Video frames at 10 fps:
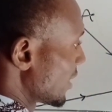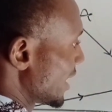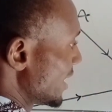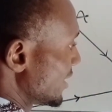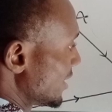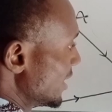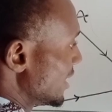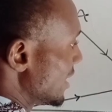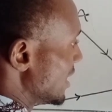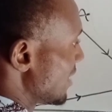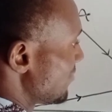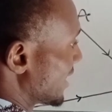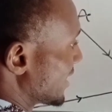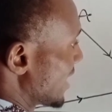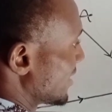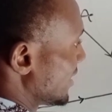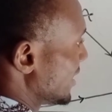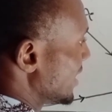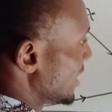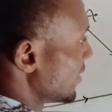okay, CD, the vector
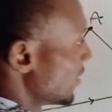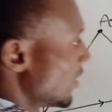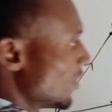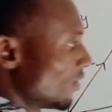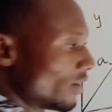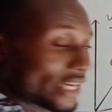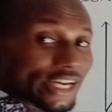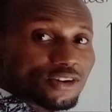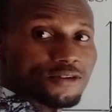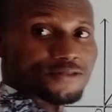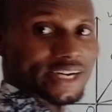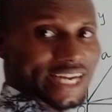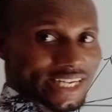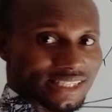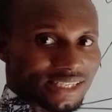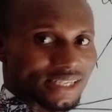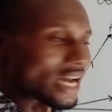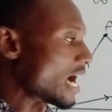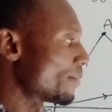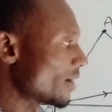CD, okay. Don't forget
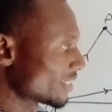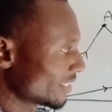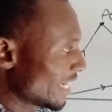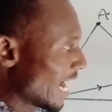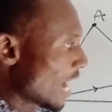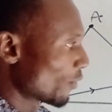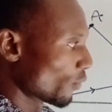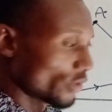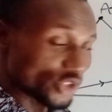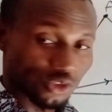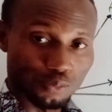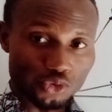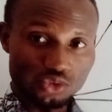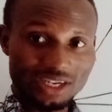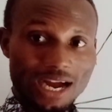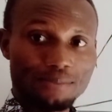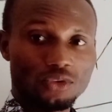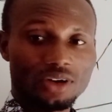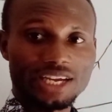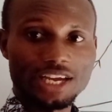about the arrow who is supposed to
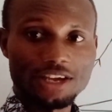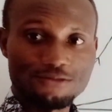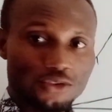come, okay. If you